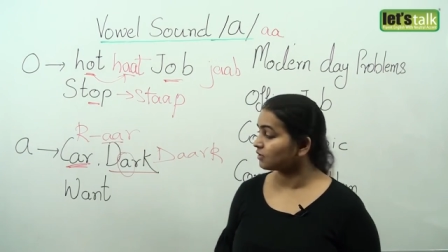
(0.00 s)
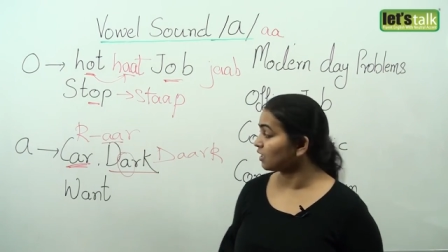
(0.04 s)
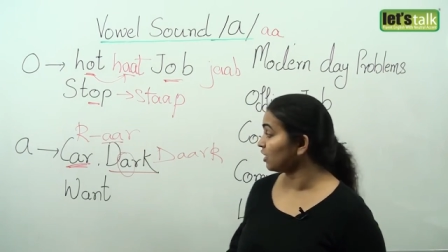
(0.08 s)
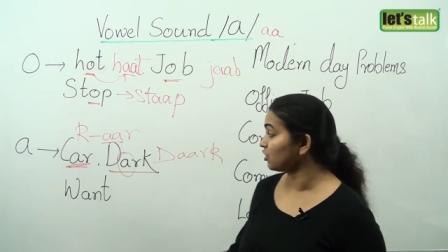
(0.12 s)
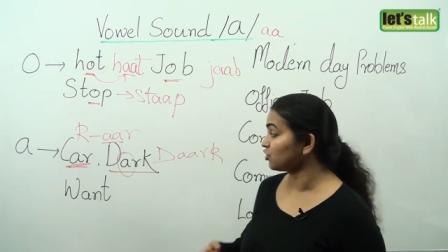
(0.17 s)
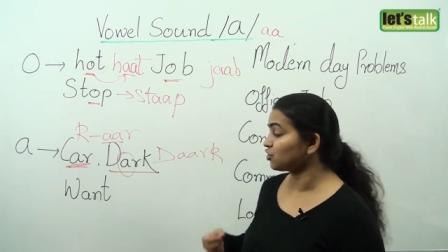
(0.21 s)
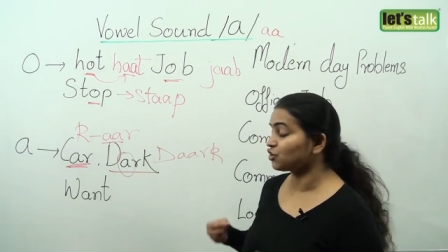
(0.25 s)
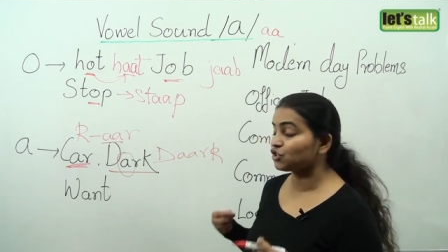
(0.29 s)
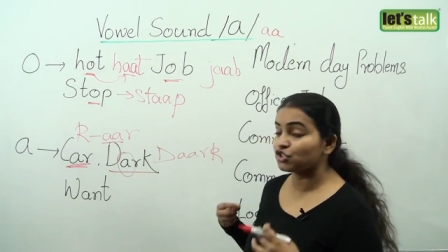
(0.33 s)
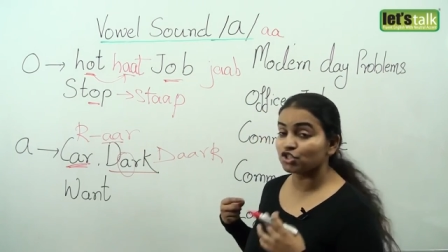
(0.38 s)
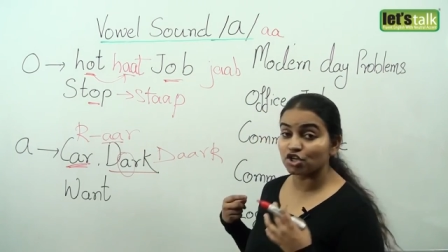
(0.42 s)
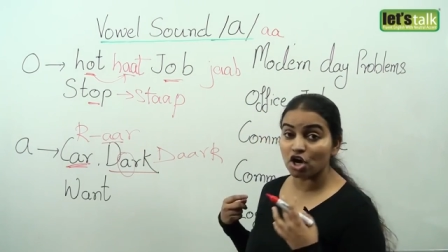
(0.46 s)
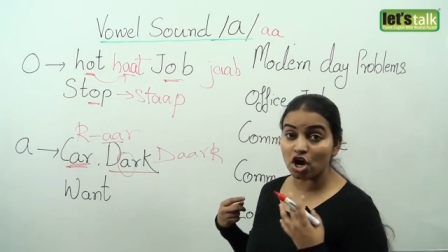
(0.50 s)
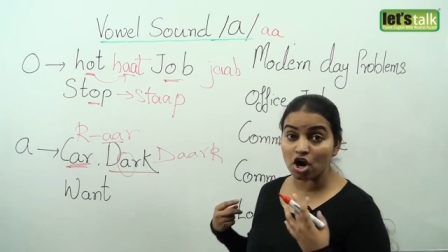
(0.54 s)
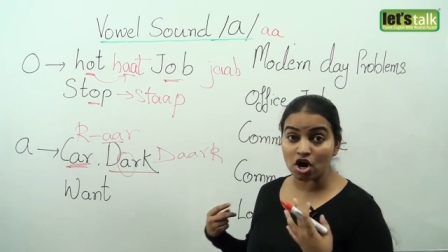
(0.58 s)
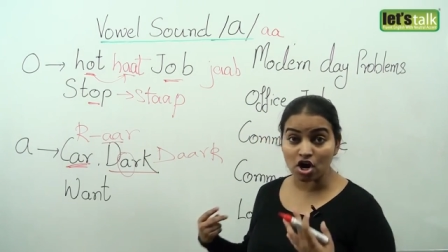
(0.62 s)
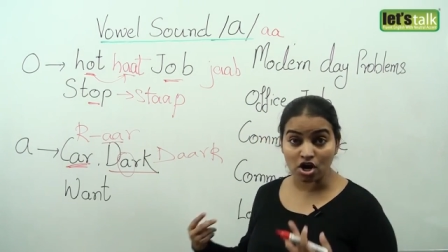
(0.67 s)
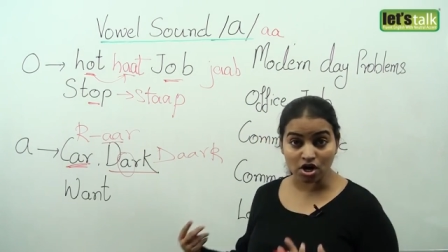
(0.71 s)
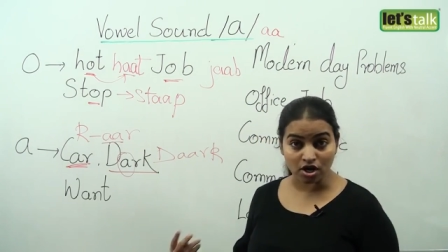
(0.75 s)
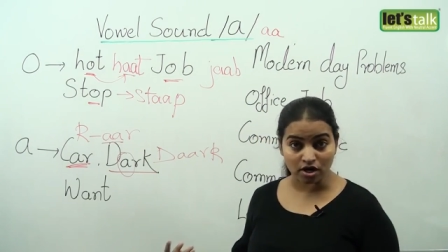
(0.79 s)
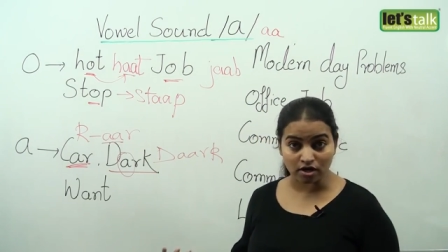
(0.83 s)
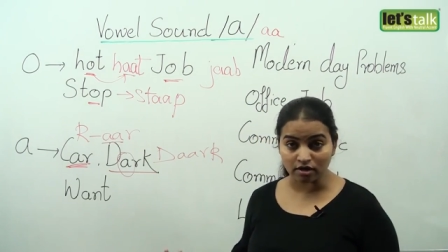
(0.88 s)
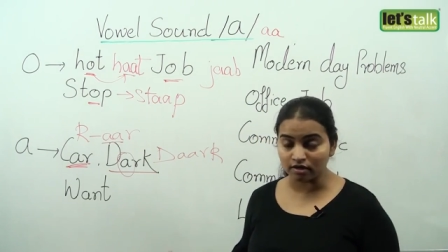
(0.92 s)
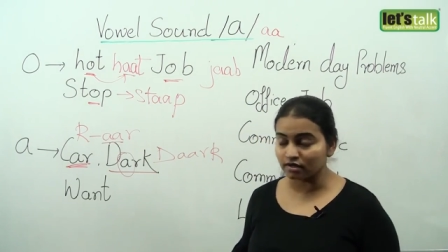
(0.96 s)
It's
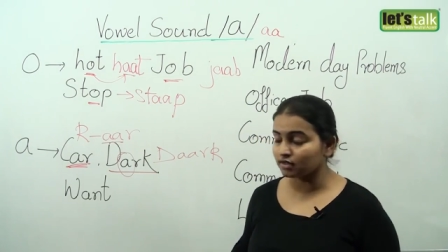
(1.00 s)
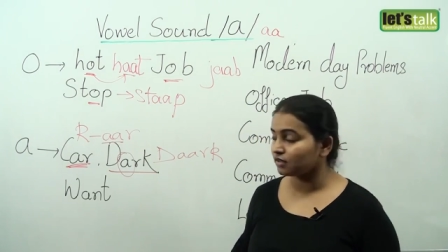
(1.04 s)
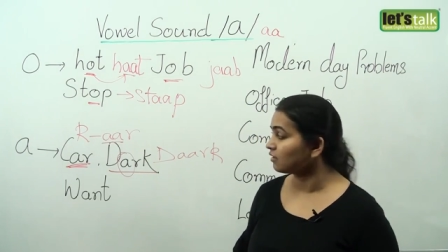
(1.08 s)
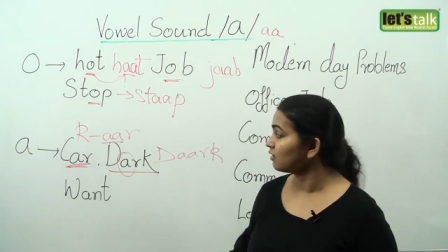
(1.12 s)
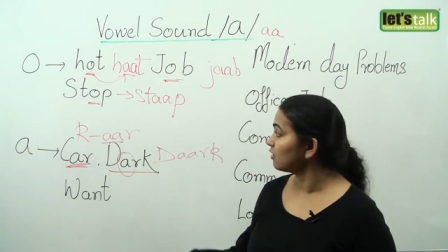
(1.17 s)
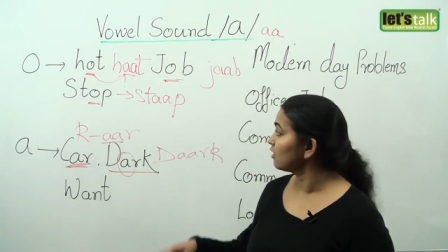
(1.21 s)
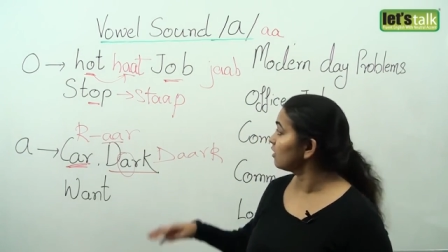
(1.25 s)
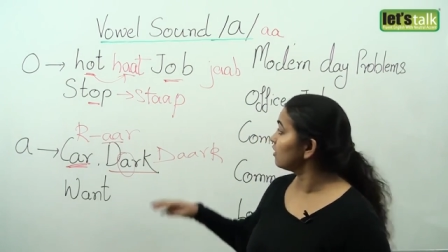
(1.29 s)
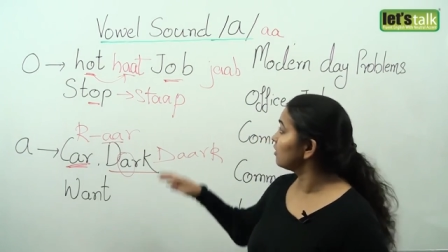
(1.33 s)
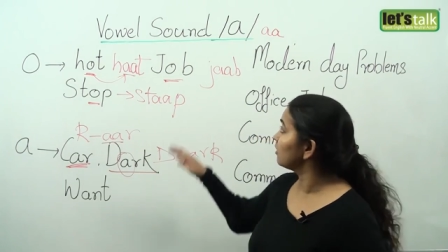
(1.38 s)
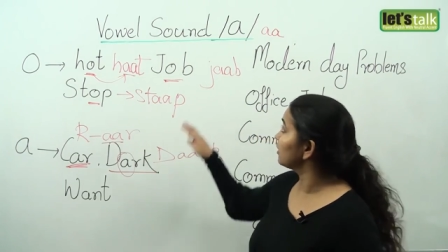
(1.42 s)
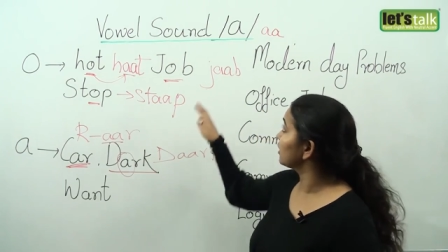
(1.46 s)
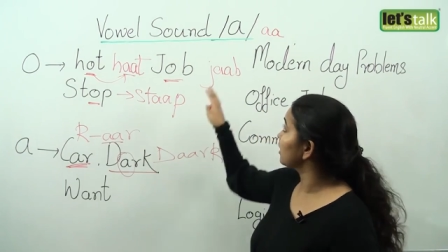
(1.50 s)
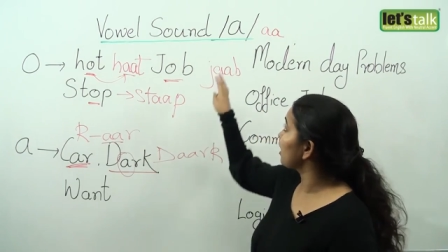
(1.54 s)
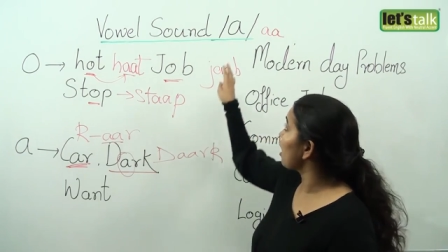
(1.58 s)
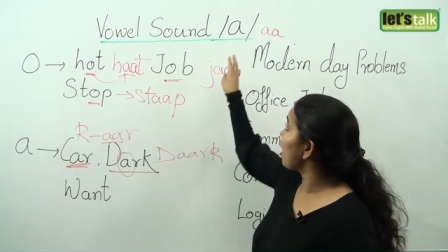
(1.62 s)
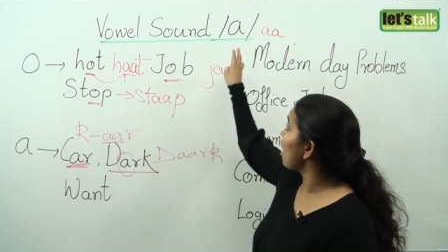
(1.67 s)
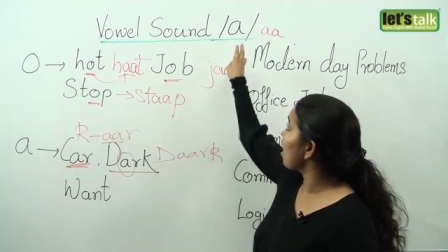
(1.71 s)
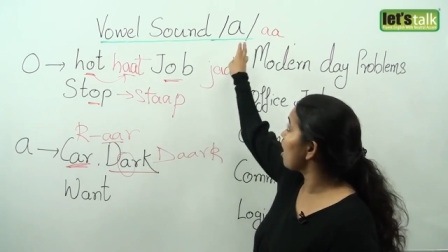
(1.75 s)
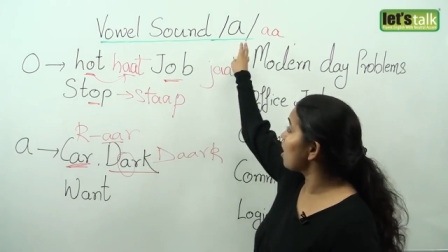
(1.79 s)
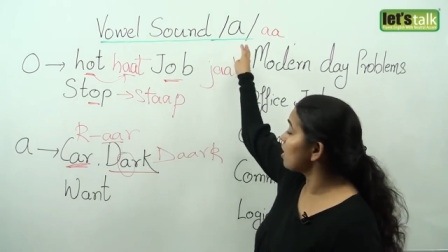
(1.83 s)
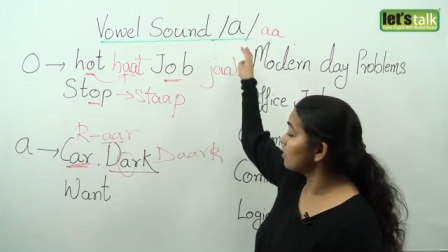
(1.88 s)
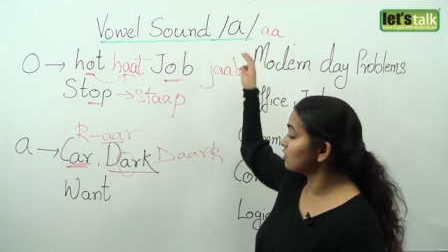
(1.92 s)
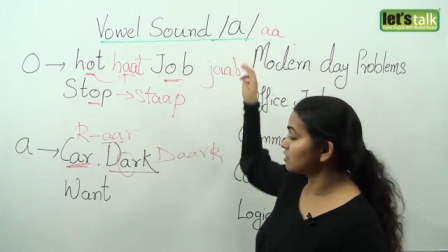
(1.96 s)
dark the
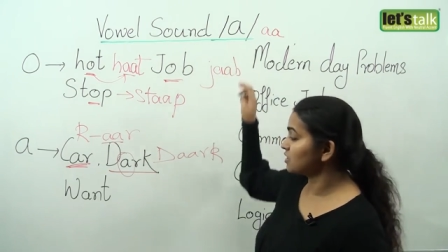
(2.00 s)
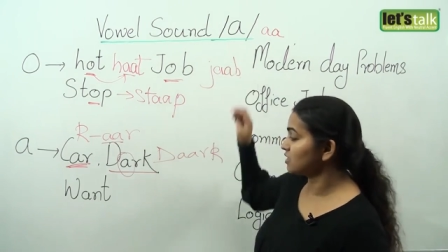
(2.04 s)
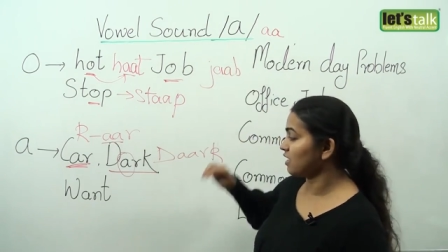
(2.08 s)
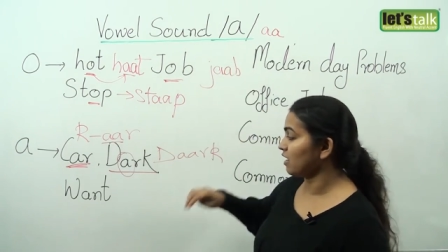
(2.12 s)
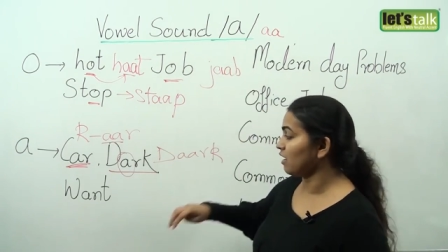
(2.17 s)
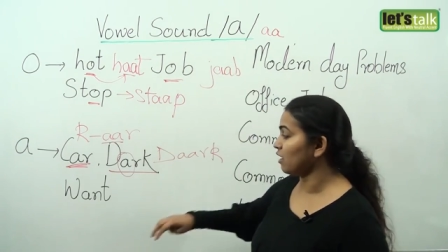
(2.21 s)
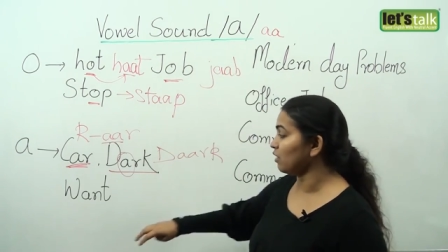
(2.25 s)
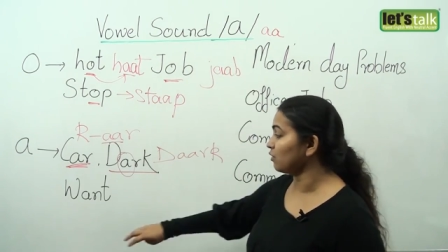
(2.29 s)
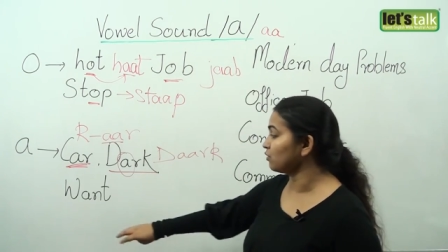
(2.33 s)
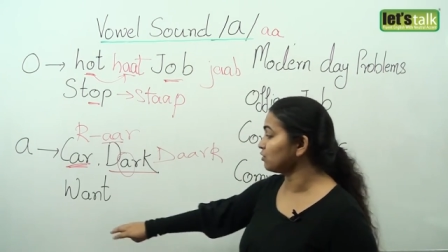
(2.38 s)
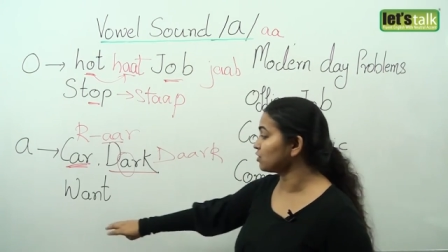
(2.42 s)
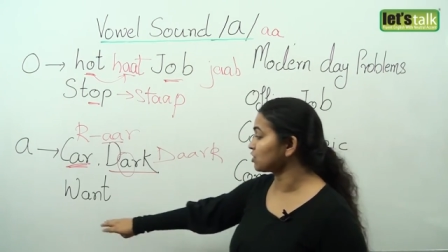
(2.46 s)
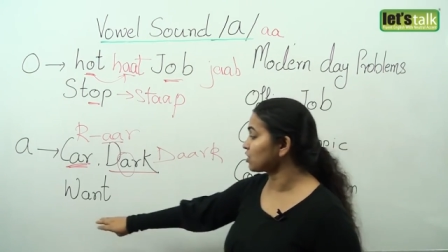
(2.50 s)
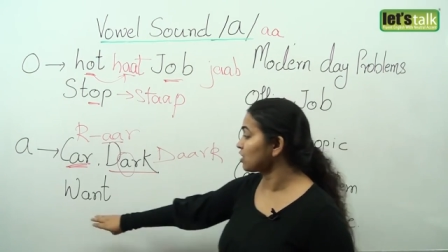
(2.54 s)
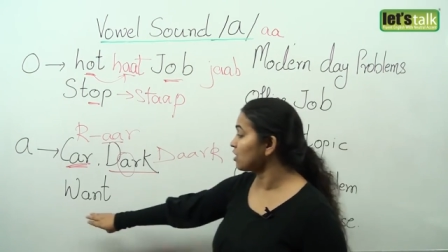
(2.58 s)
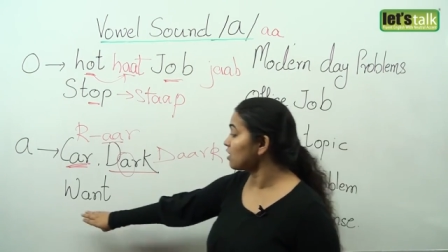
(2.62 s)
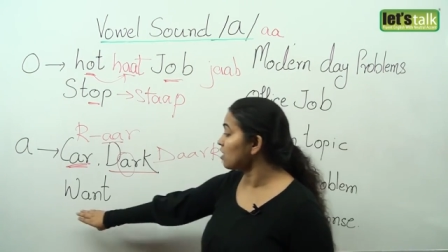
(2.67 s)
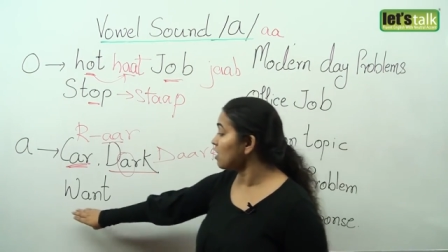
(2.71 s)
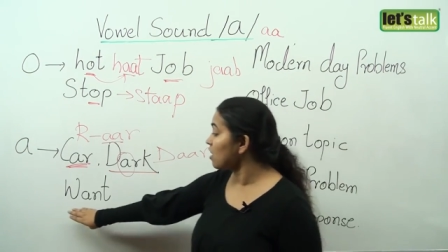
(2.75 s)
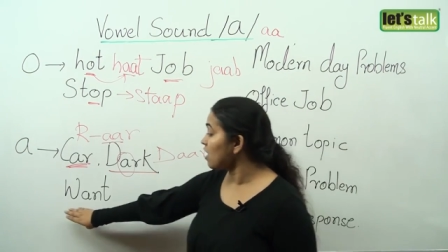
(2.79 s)
R sound.